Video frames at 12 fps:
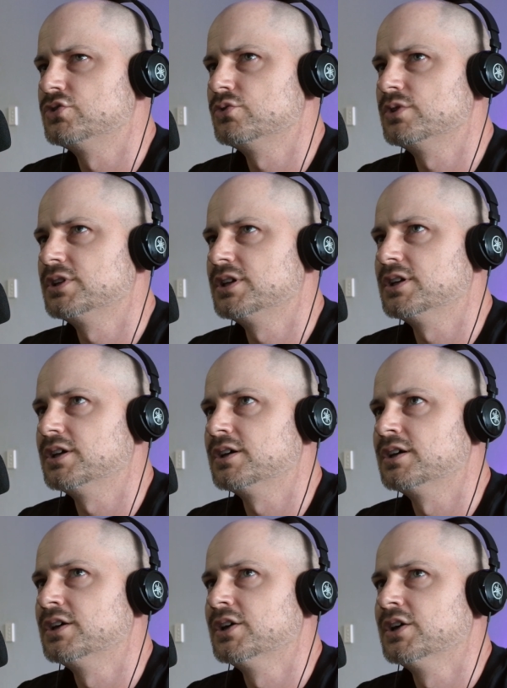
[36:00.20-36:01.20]
do it
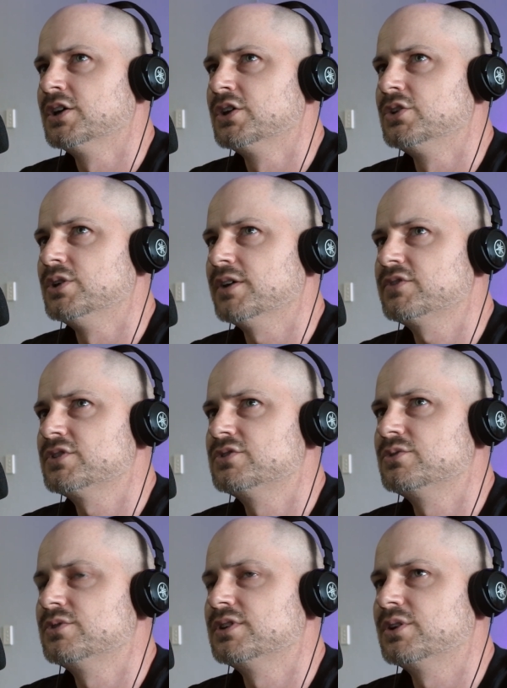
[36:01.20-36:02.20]
you have to
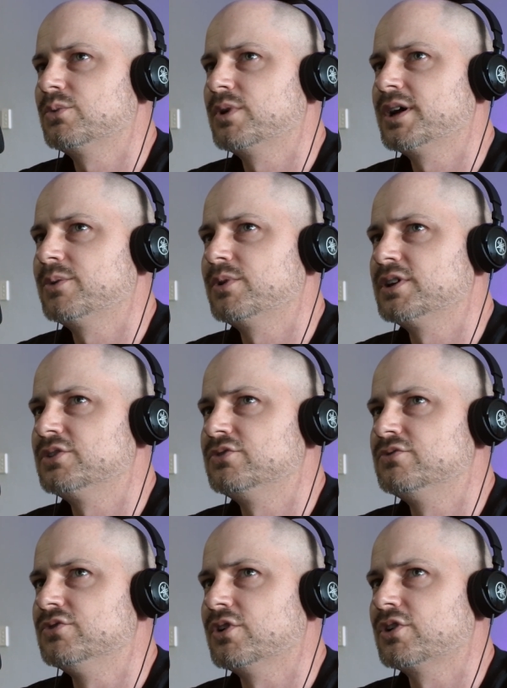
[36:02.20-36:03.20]
do it in a way where you're
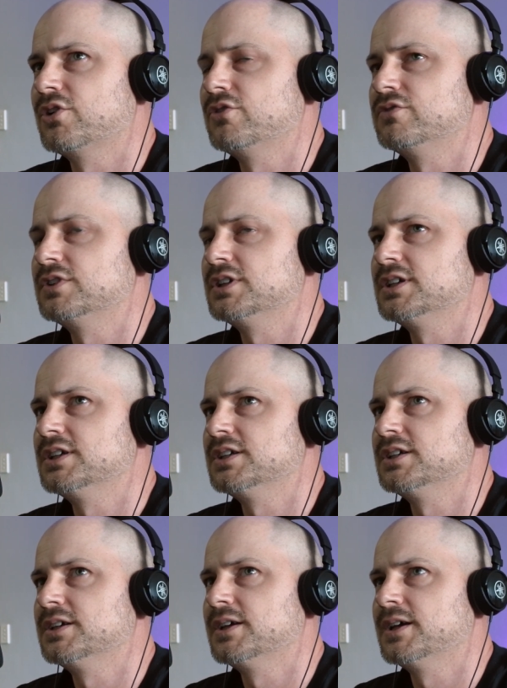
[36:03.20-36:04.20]
not
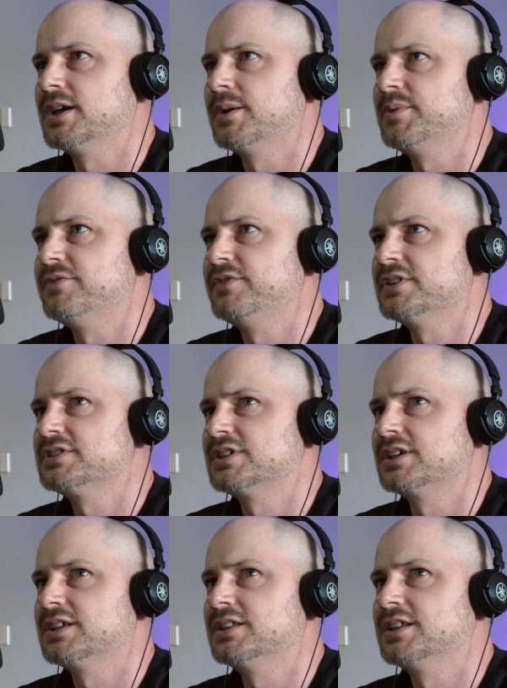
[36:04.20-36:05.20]
overly
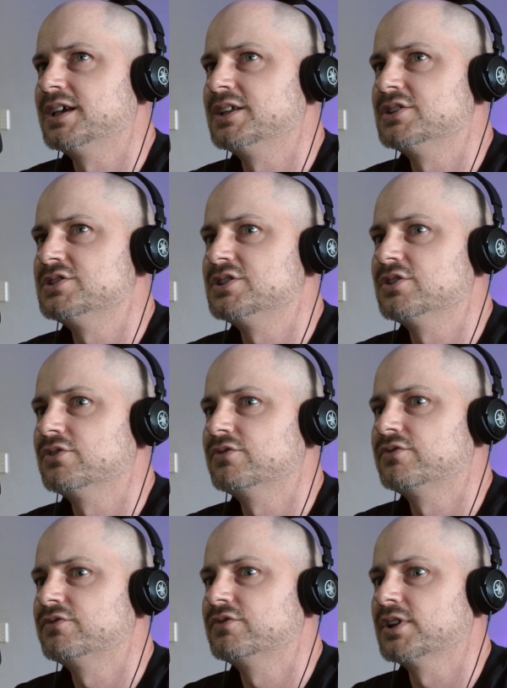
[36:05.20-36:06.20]
investing it in the energy
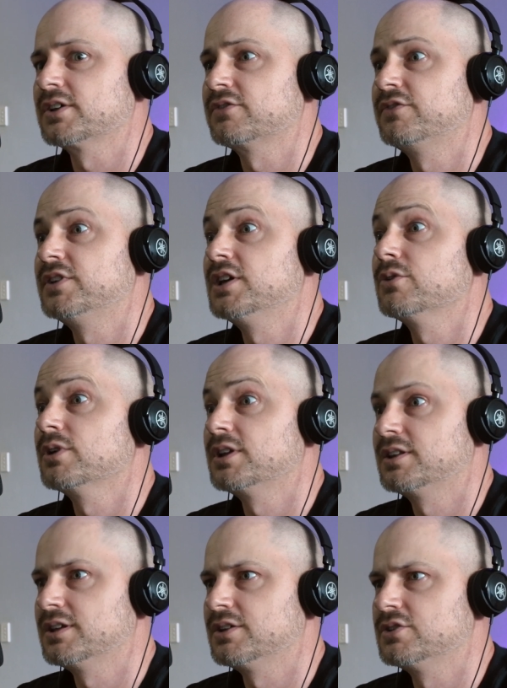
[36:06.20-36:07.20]
of like fear or
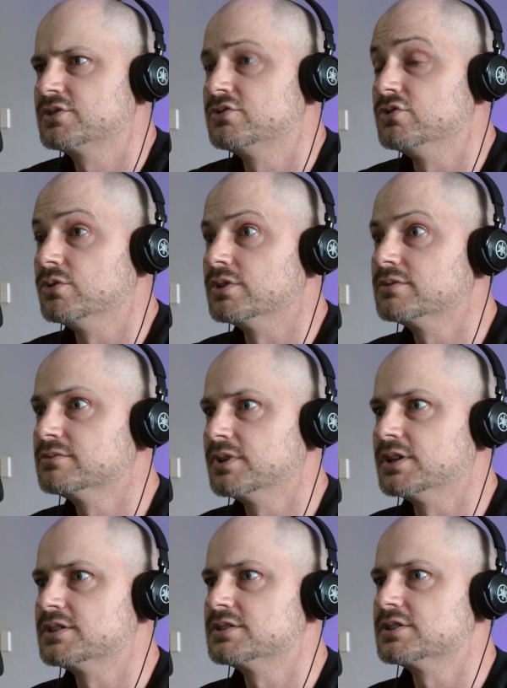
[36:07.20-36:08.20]
anything. You just do it,
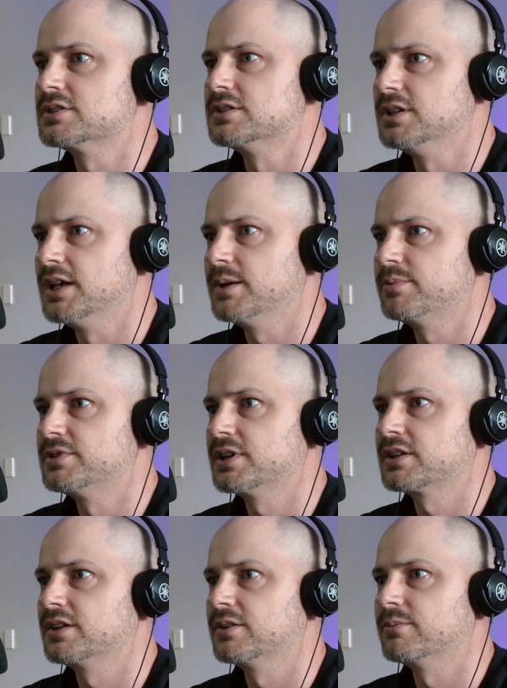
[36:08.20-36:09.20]
and it's just there
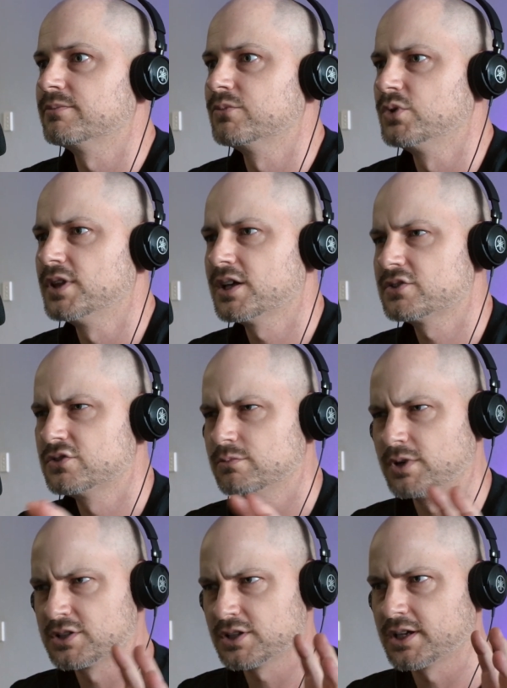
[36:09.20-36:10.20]
protecting them without too
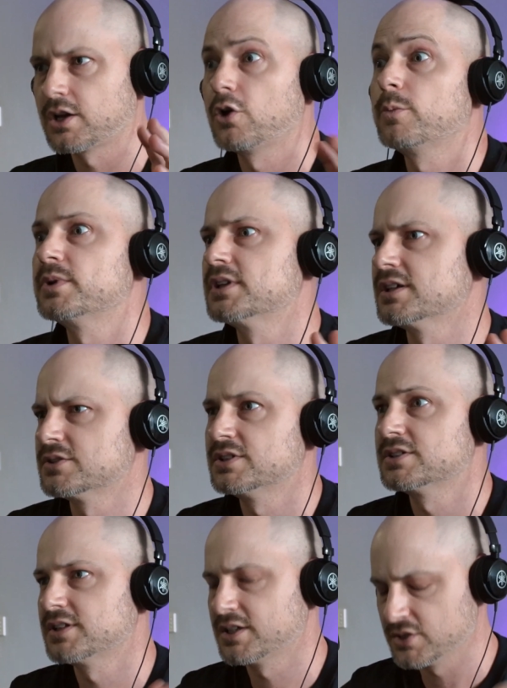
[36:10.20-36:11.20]
much like, I hope it does
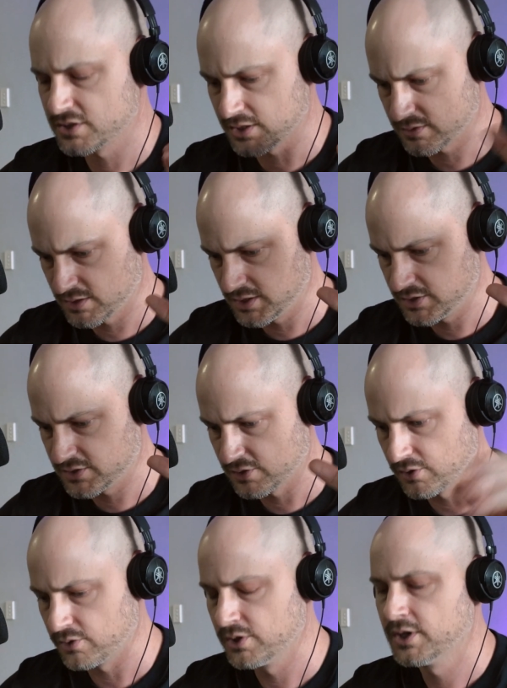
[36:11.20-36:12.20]
this or that. You're just like, it is
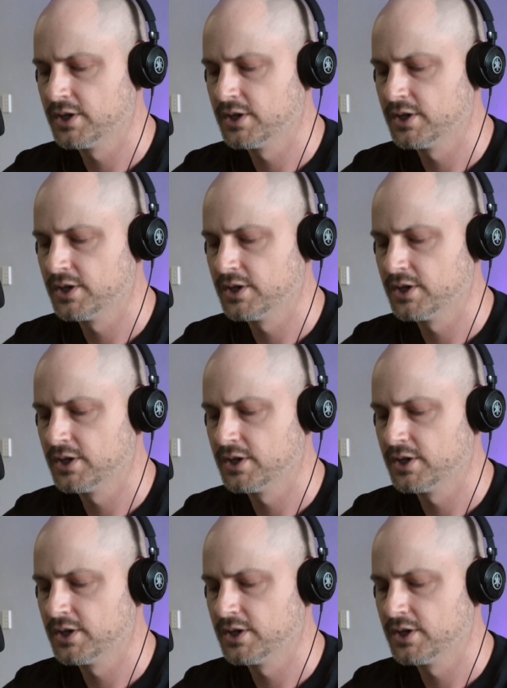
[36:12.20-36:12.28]
so.